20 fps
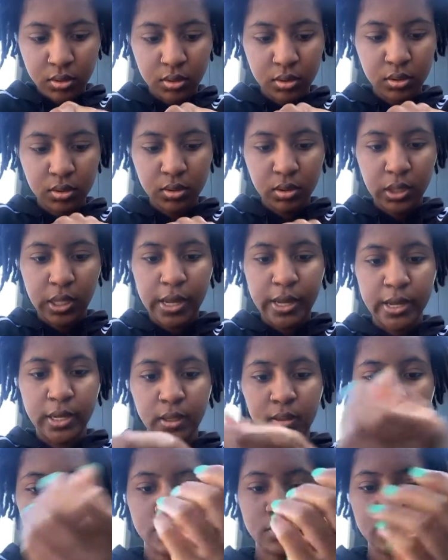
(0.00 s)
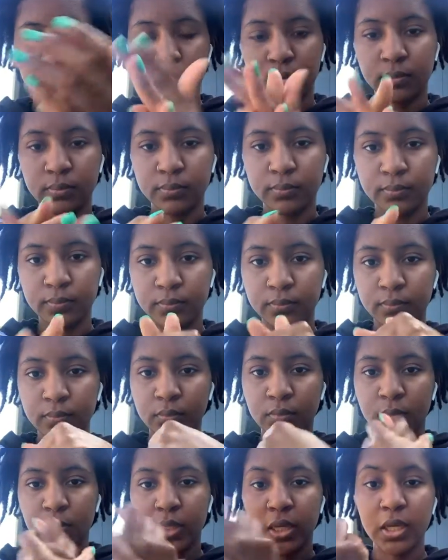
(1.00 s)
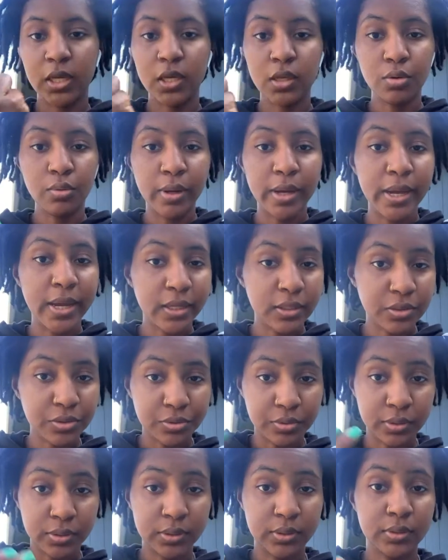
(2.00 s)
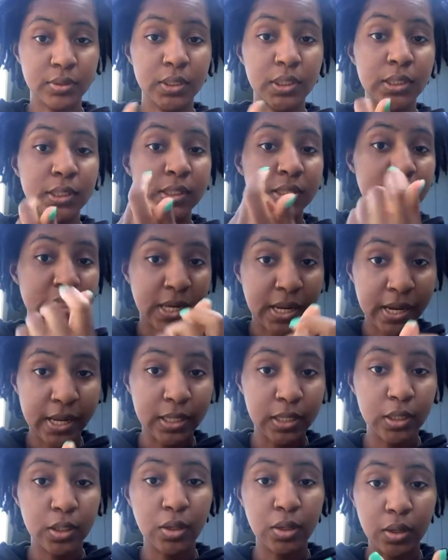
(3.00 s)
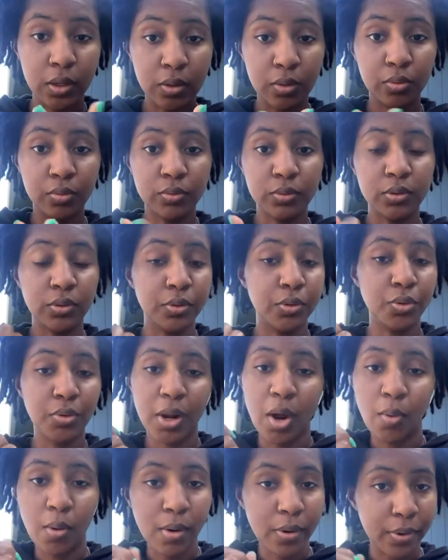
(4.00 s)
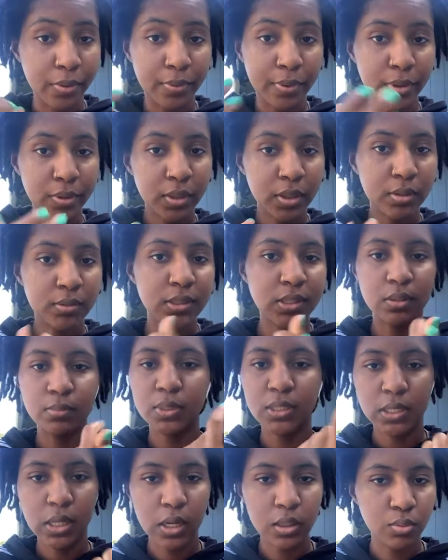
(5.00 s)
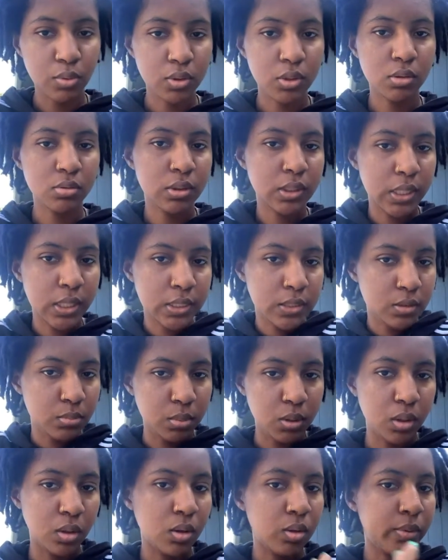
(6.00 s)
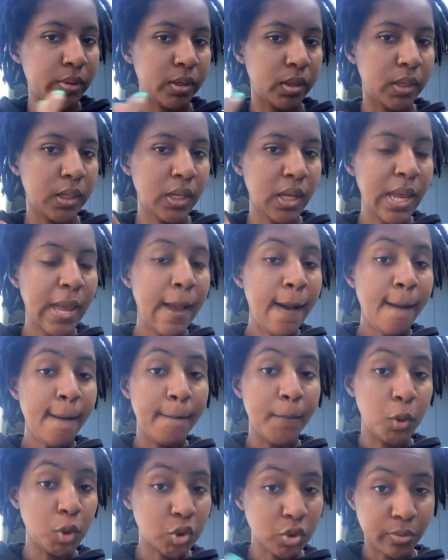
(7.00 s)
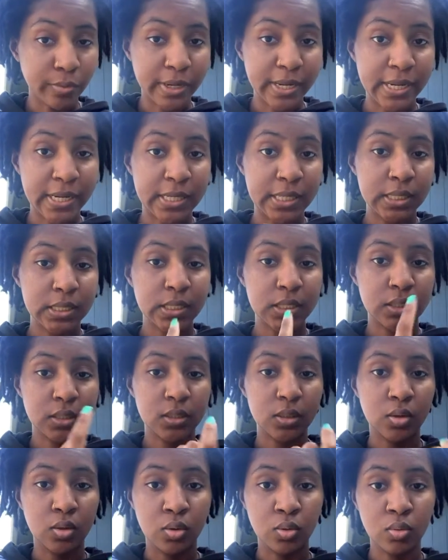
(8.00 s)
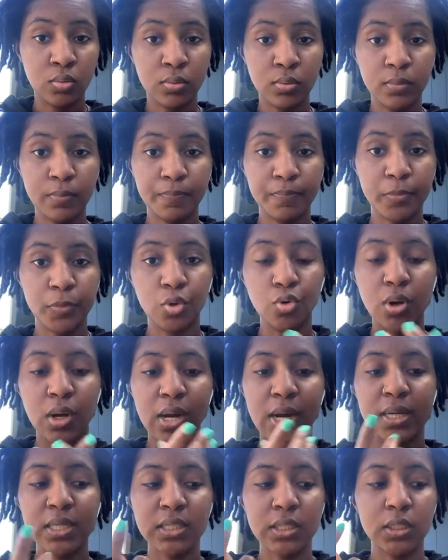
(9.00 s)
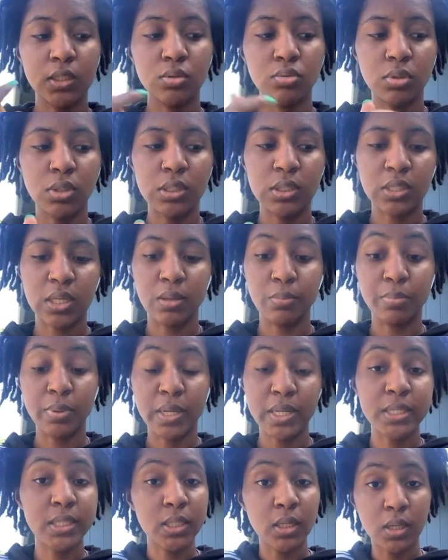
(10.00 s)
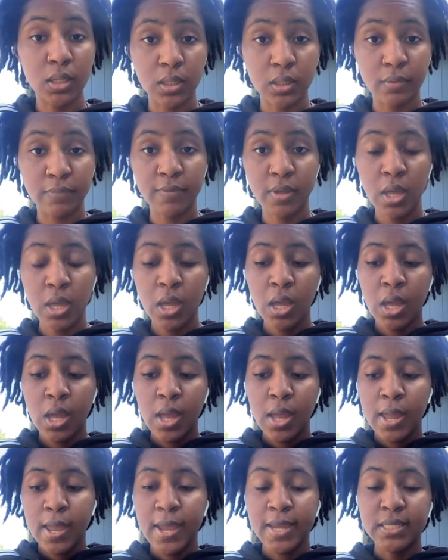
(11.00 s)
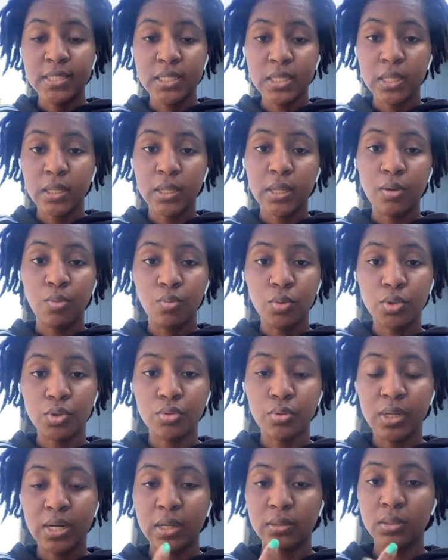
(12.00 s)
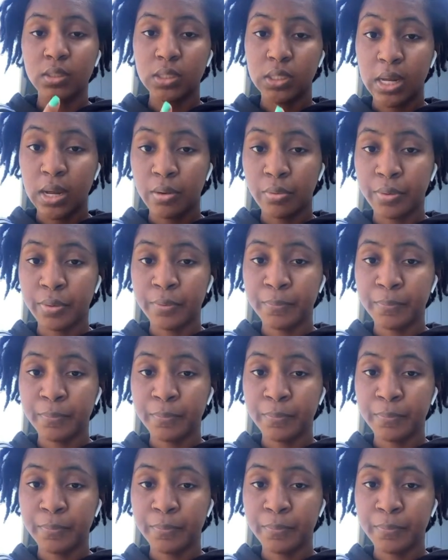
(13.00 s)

Like, it give you an extra little shine, little glow, so you're not walking around. You know, summertime, you want your skin to be glowing and moisturized. So you can honestly use this in place of a sealant once you get out the shower.